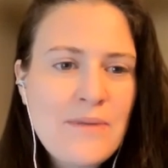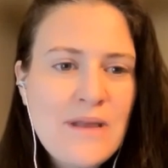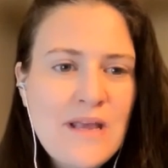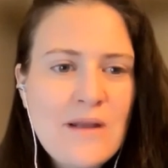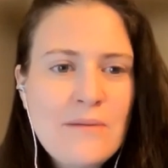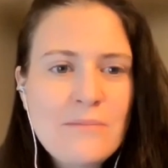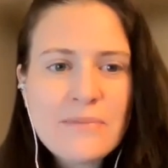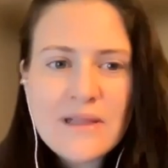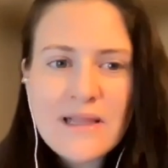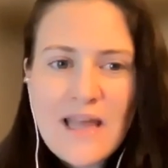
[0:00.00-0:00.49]

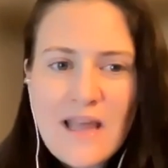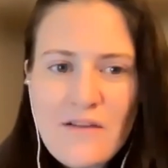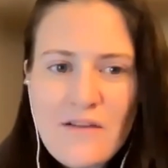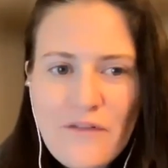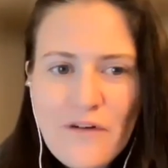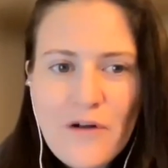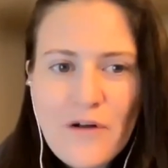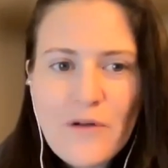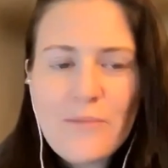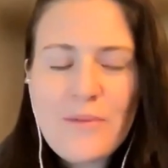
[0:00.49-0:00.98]
being
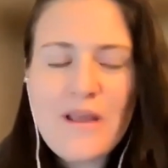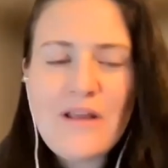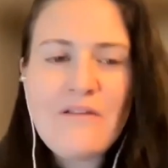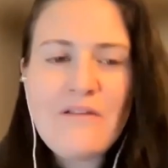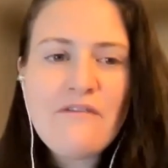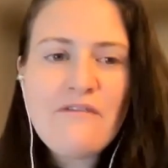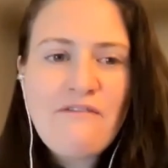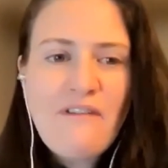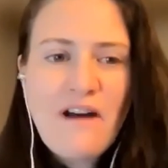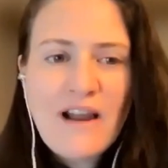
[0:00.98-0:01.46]
playful, being
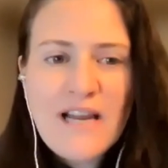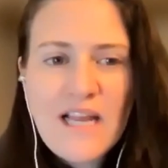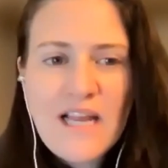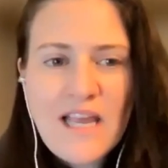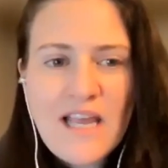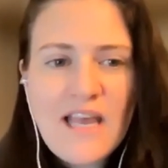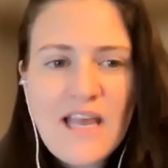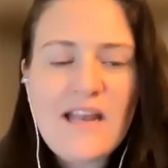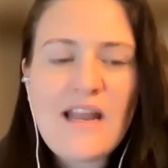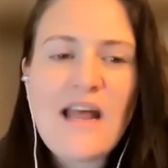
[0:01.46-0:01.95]

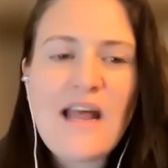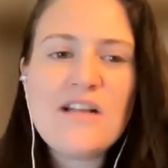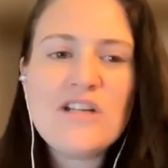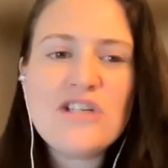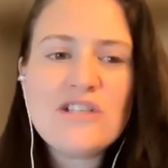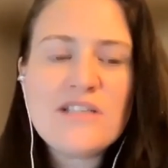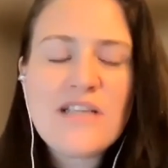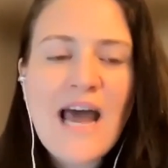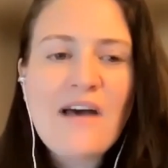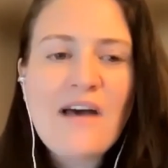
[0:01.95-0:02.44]
funny, and
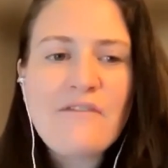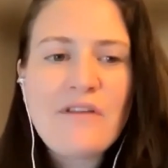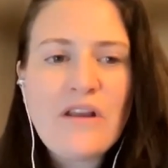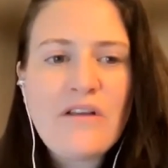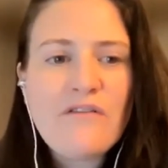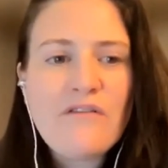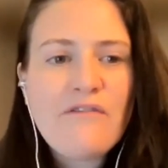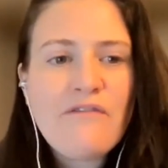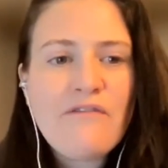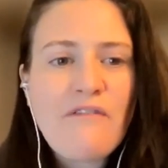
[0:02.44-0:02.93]
just
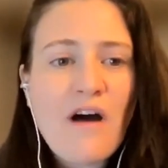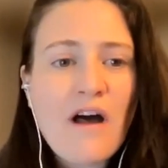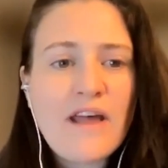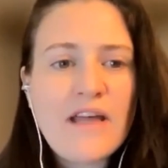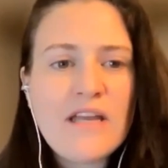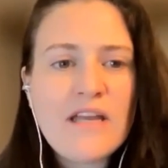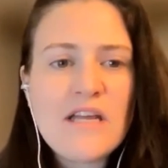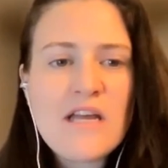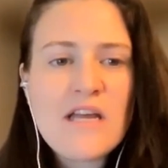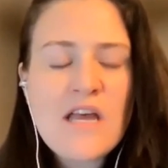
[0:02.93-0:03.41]
having
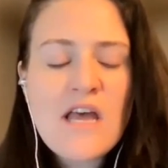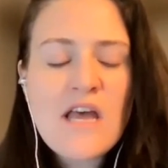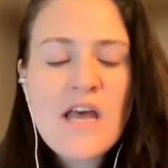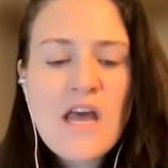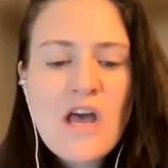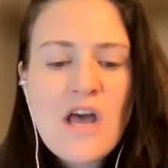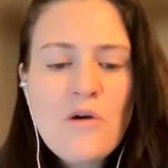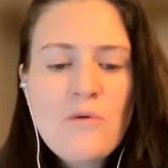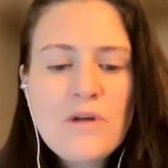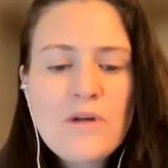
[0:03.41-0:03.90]
fun,
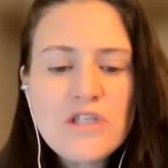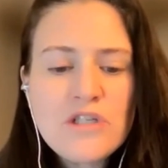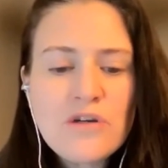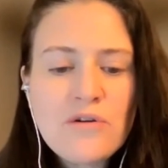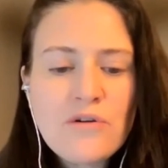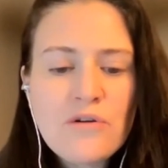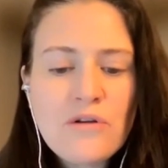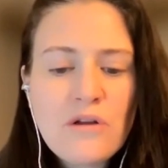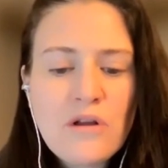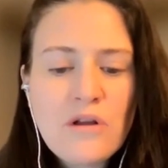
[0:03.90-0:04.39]
which
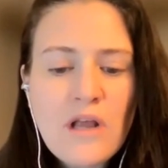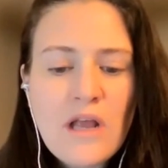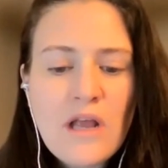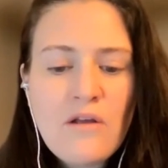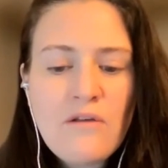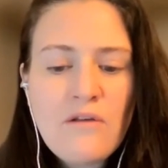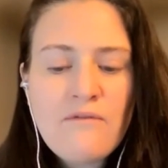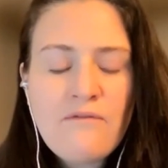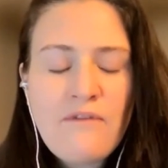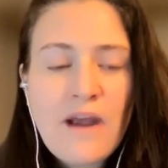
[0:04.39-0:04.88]
are
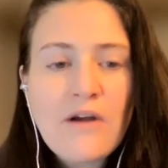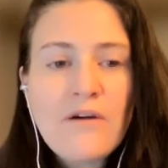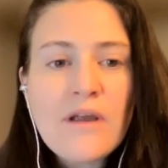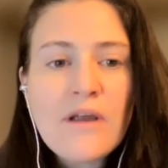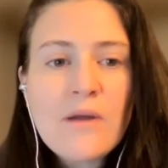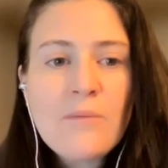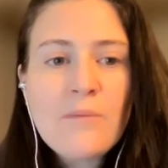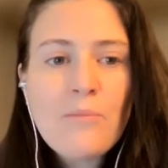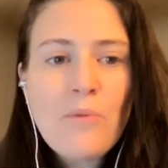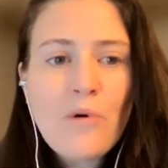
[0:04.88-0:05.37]

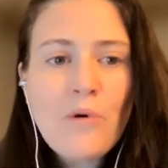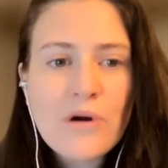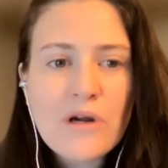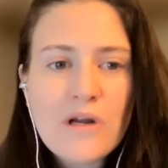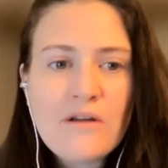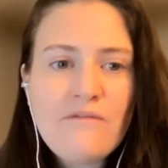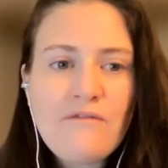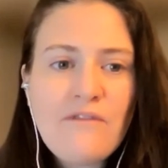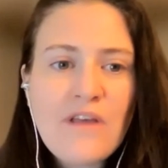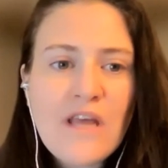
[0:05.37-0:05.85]
very
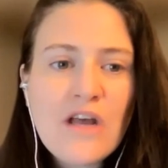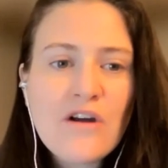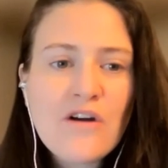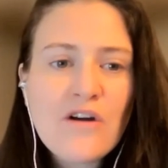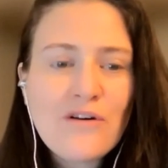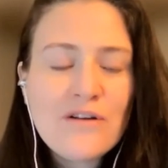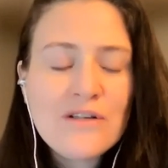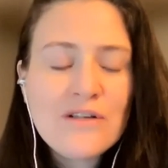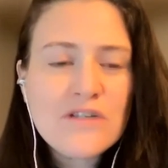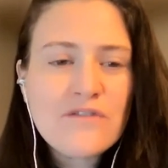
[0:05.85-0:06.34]
important
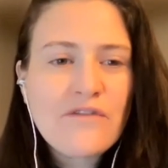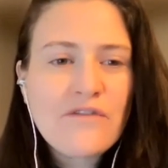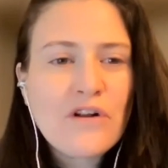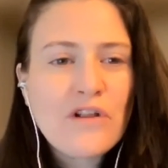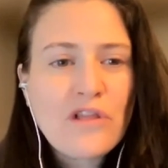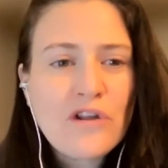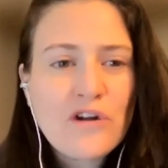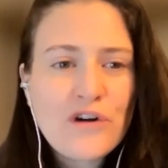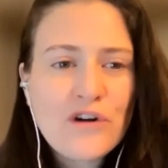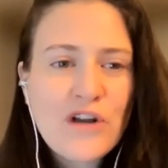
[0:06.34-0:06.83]
vehicles for
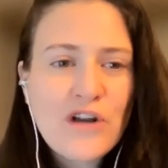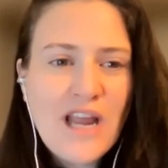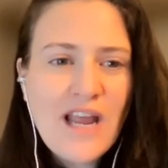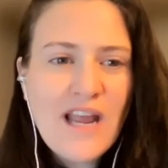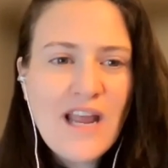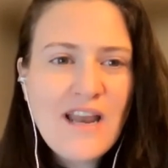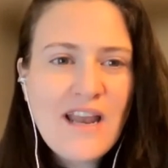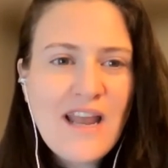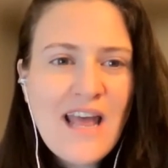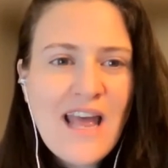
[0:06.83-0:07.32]

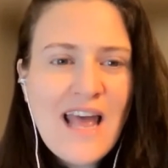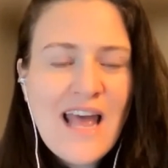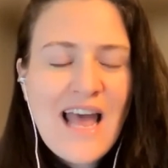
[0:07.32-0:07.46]
learning.